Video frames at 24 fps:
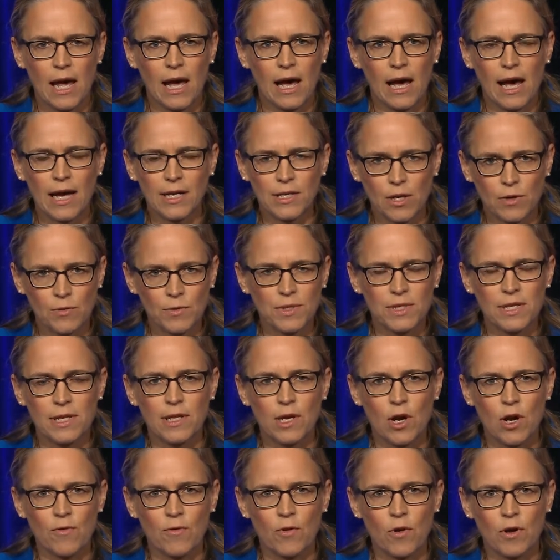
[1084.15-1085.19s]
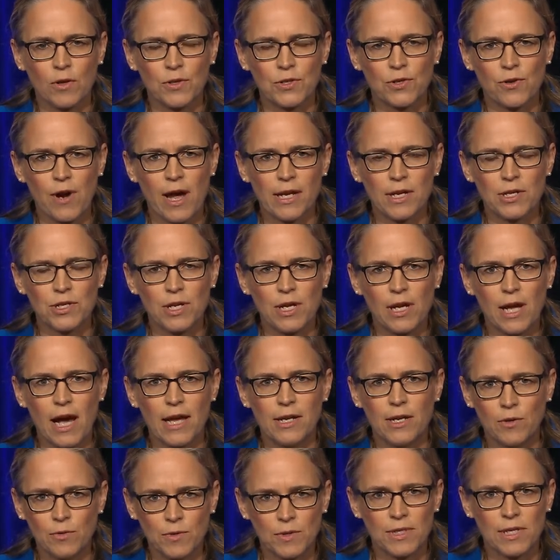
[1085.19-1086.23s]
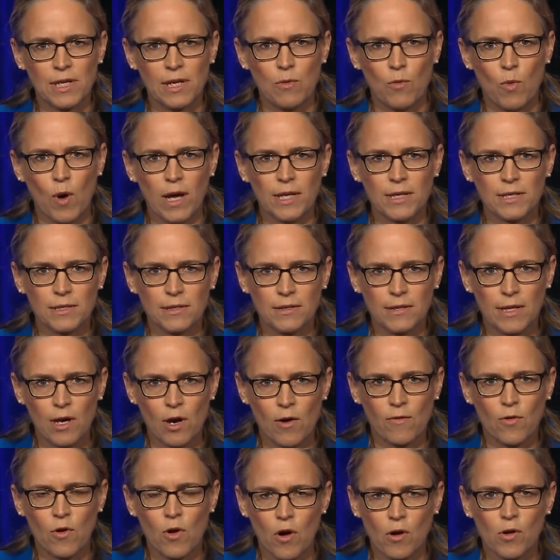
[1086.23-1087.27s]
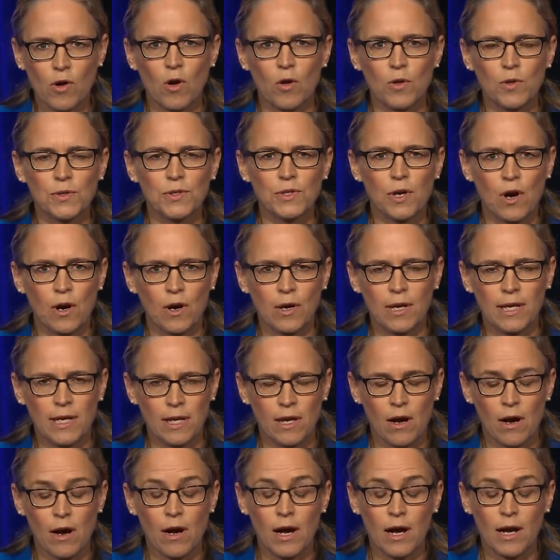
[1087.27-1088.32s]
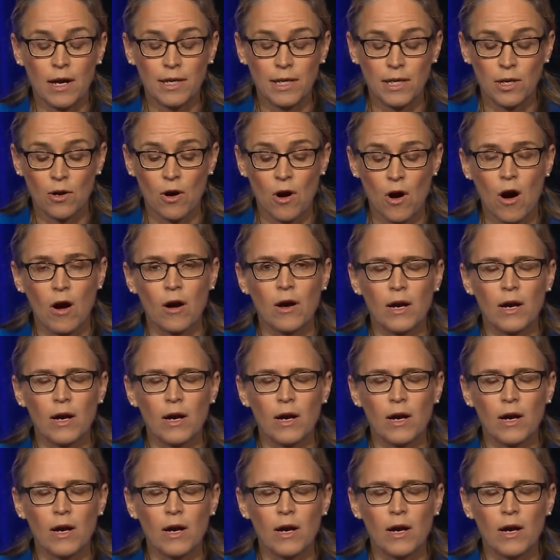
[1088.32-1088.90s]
I don't see the overall strategy. I don't see what the overall goals here are.